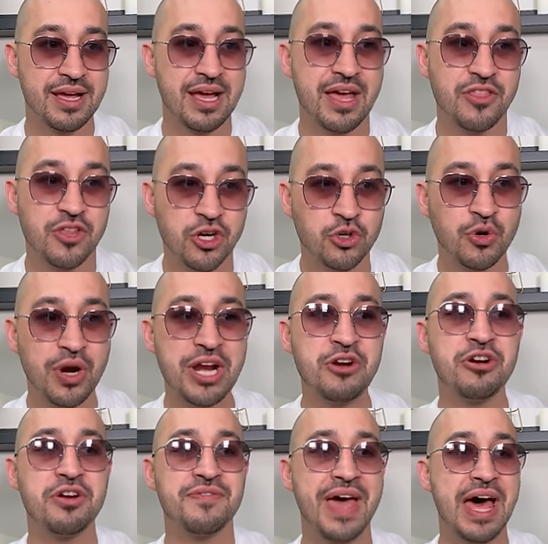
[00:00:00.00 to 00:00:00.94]
Their
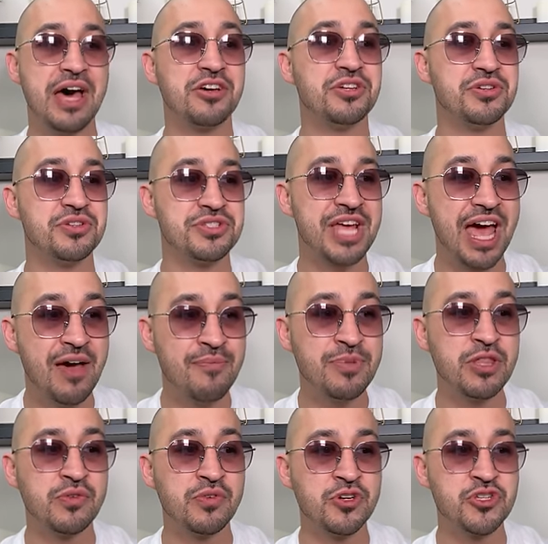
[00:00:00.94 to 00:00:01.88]
cratering values have
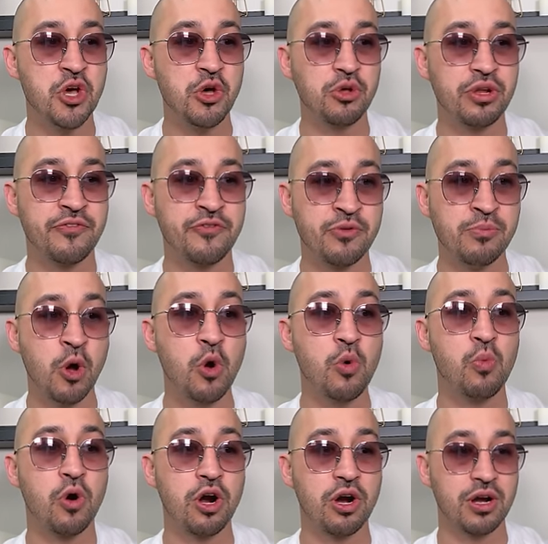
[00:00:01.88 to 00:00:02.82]
been the result of remote
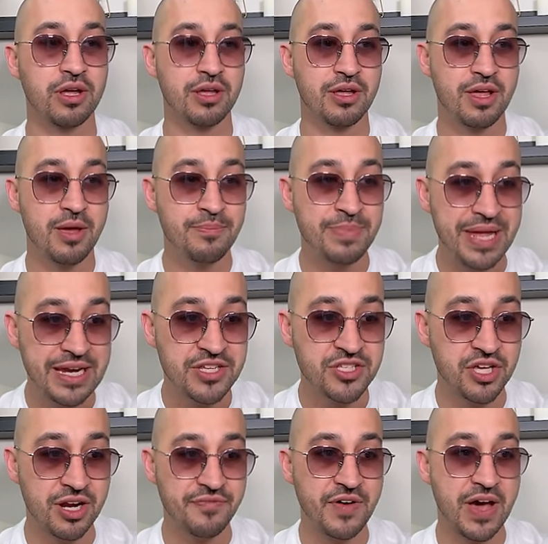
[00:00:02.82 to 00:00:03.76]
work being
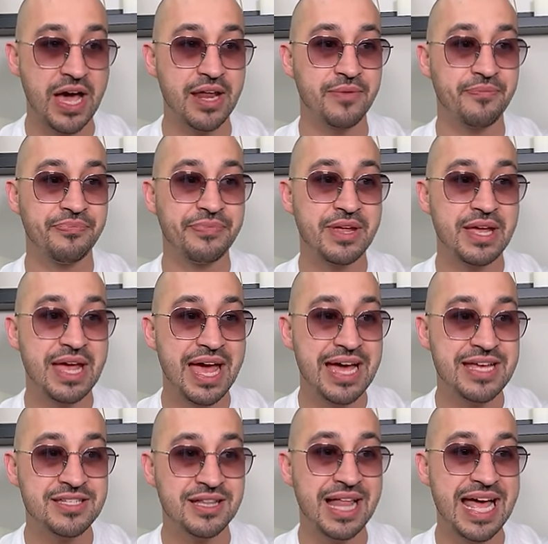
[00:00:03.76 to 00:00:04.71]
solidified
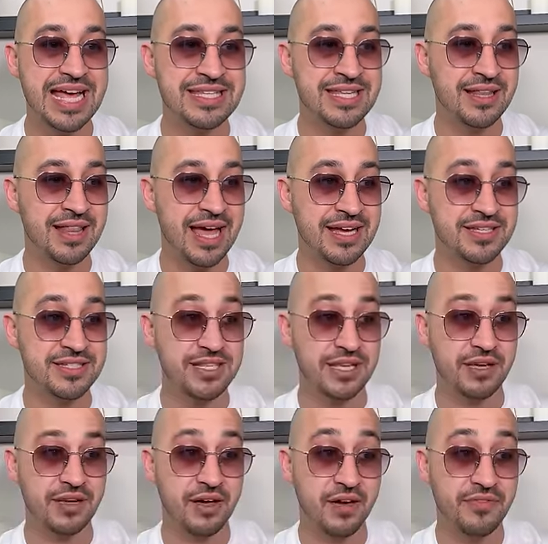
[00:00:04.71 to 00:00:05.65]
as the lasting legacy
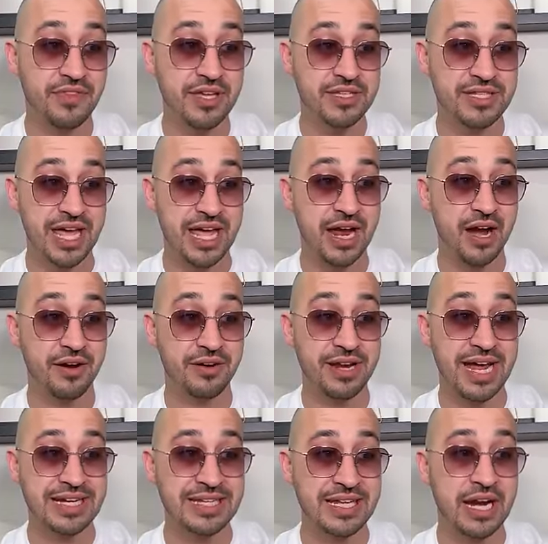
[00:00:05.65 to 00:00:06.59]
of this
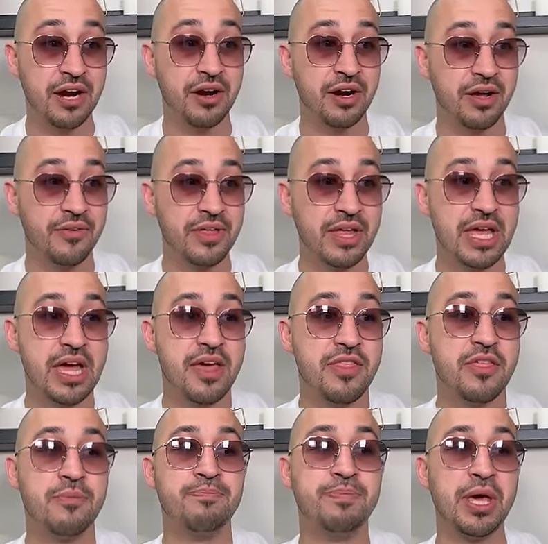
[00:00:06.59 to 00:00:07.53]
19 era.
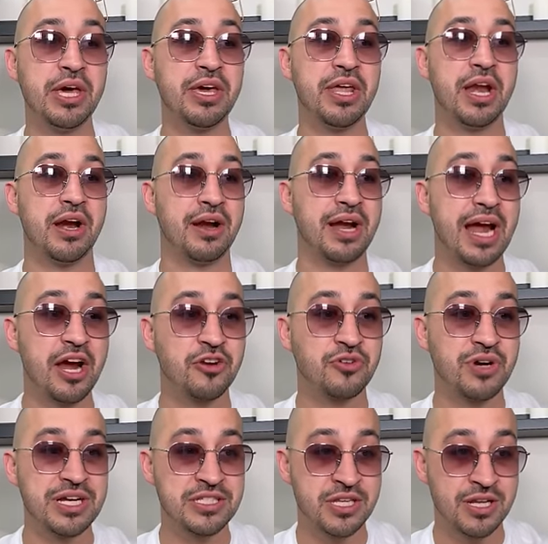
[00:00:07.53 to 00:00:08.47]
The billionaire
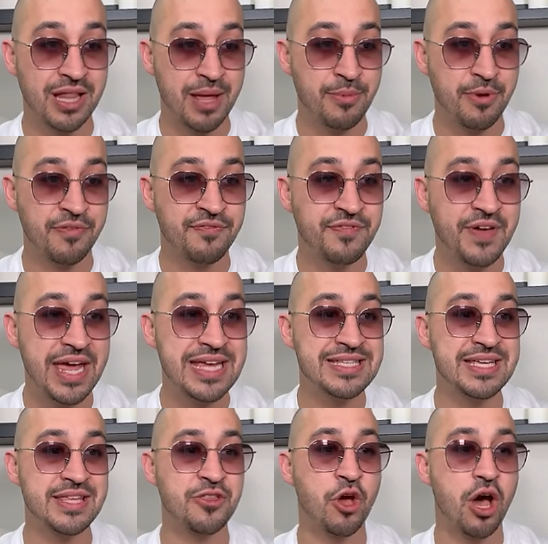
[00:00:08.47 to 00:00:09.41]
characterized the dilemma
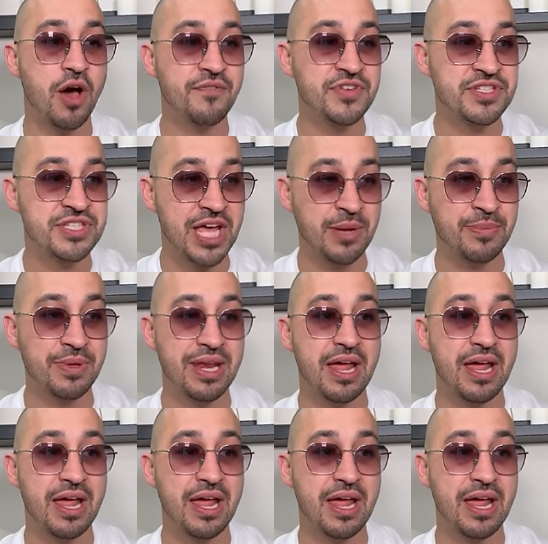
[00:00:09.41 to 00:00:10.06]
facing the office segment